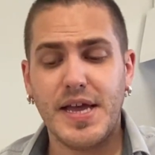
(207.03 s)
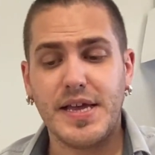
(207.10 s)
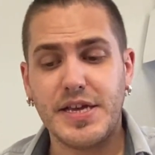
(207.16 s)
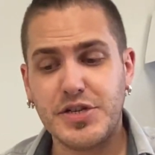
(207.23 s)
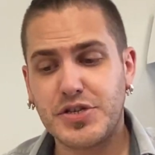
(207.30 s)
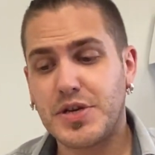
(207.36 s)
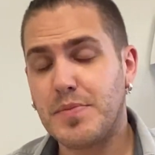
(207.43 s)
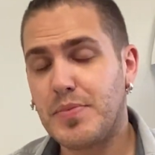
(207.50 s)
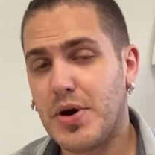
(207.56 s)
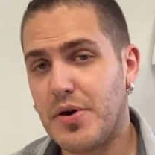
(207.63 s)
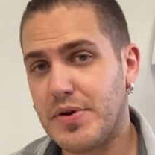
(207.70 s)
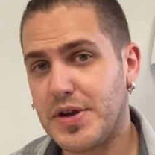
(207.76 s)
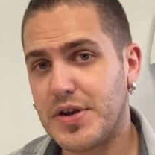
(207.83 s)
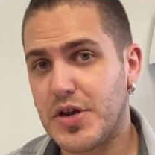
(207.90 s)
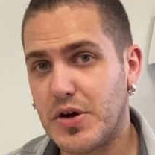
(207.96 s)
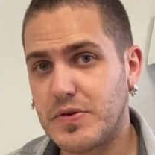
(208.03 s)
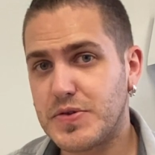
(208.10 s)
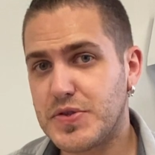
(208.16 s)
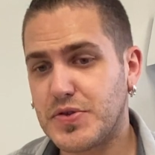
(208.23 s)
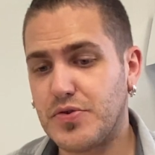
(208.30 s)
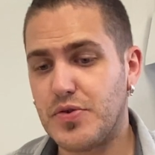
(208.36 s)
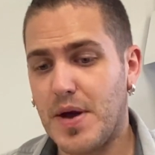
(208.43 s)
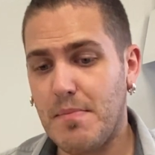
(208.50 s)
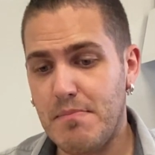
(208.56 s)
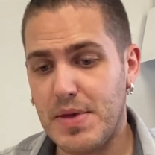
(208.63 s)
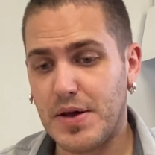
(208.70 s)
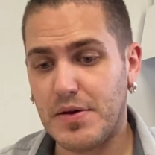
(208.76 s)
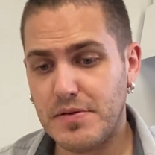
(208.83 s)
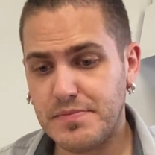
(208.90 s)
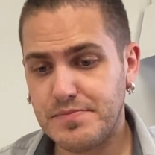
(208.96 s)
Each component goes through a
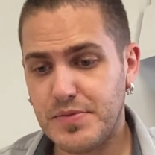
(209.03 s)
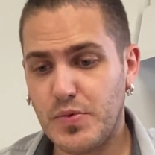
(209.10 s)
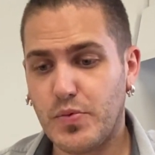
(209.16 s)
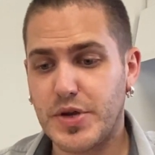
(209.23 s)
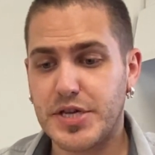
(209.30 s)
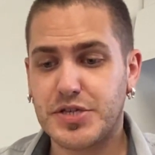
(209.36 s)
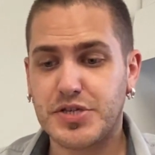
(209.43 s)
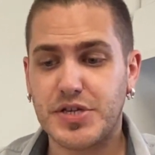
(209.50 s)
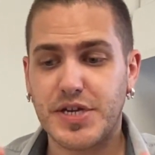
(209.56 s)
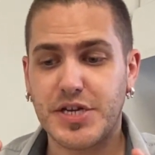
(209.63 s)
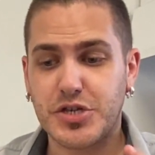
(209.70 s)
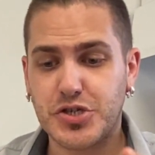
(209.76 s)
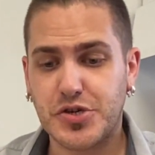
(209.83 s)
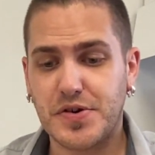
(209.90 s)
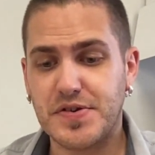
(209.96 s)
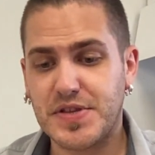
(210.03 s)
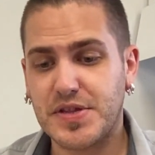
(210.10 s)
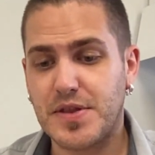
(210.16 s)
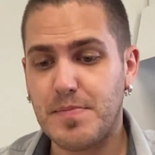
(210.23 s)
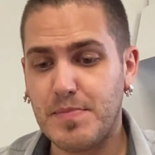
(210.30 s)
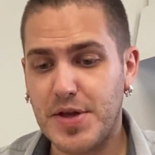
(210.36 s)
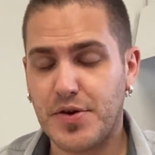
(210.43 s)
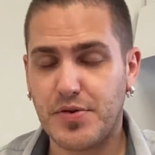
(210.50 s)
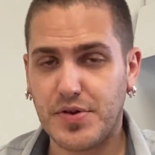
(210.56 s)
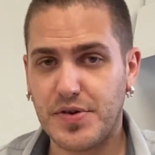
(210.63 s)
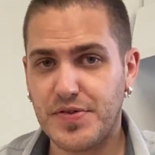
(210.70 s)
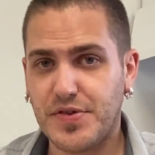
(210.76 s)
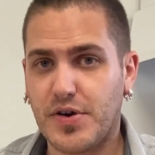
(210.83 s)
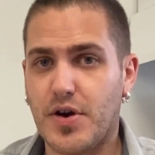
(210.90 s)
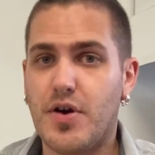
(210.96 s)
mill, which ensures that the
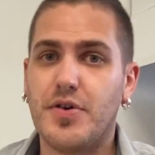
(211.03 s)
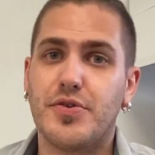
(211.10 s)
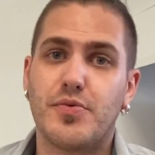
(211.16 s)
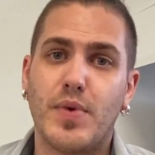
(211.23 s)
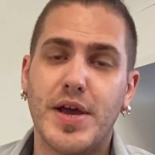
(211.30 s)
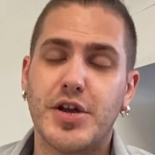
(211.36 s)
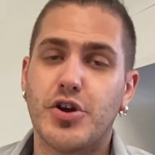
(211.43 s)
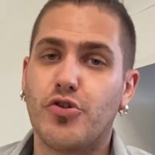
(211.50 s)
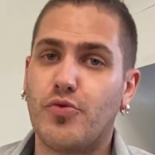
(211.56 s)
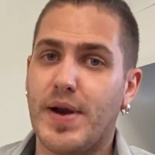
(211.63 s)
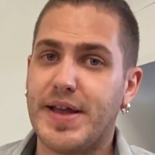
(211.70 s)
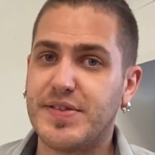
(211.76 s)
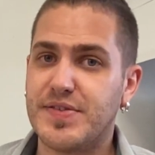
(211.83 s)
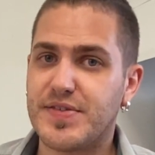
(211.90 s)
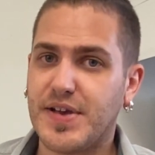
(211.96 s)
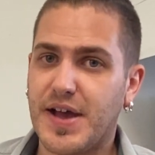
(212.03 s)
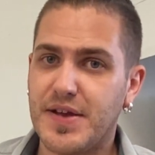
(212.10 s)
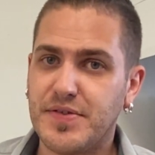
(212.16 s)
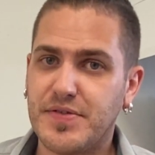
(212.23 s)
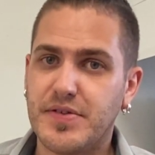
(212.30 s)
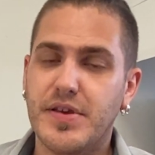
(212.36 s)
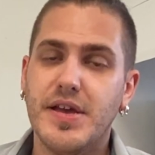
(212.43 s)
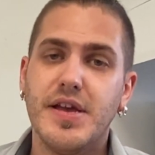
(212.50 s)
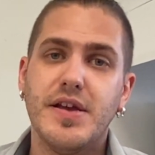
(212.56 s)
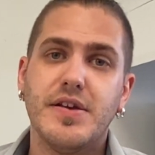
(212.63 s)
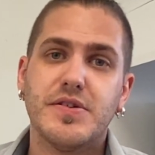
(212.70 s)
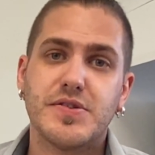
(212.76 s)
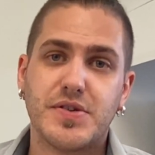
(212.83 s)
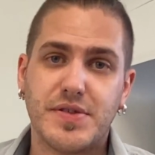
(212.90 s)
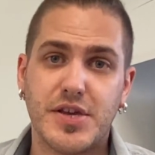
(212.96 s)
minerals are all the right grain size
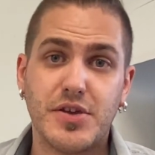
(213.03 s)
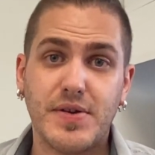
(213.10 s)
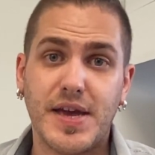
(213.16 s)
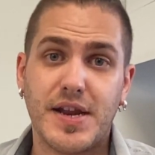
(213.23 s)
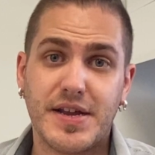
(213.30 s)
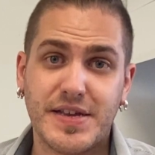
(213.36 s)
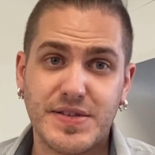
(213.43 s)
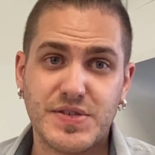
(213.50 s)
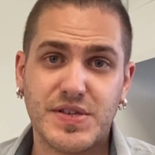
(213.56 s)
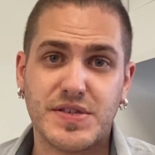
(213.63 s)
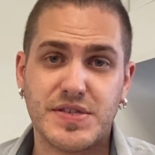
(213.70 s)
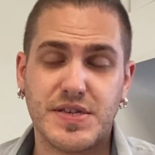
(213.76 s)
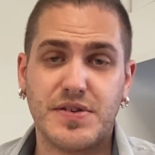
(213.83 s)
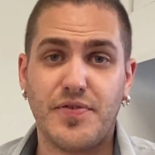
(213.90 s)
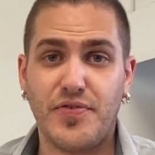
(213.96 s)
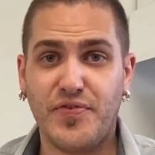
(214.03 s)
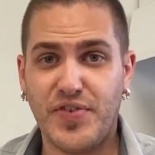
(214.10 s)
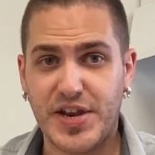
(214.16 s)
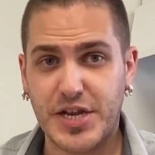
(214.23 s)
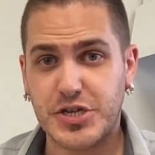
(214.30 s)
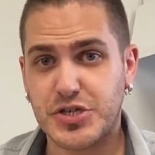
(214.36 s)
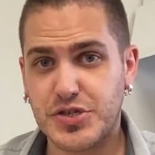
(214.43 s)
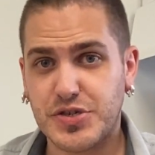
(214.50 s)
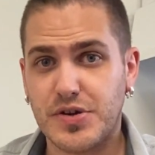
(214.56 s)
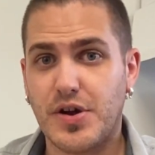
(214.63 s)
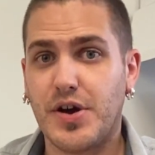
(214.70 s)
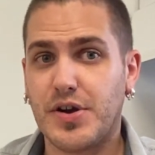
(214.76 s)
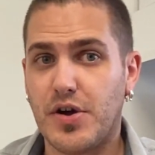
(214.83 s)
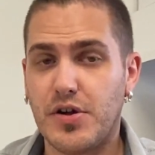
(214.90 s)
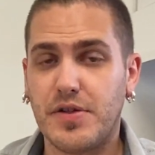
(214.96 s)
so that you get a consistent finish
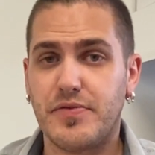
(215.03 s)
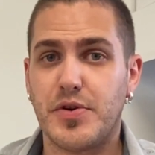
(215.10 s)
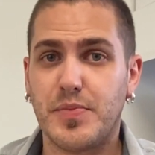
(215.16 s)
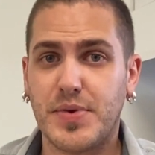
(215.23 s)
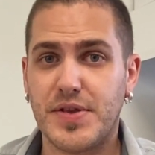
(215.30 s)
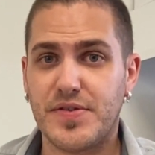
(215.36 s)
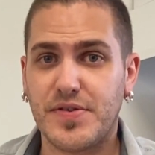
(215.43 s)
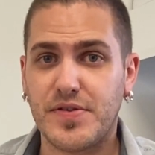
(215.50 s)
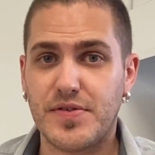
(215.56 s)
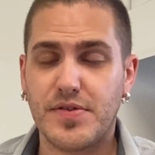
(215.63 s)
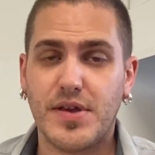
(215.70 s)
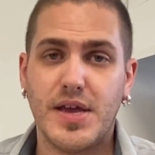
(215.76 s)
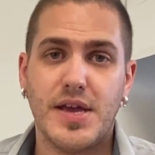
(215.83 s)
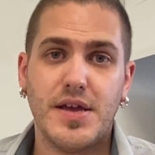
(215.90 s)
on all of your pieces.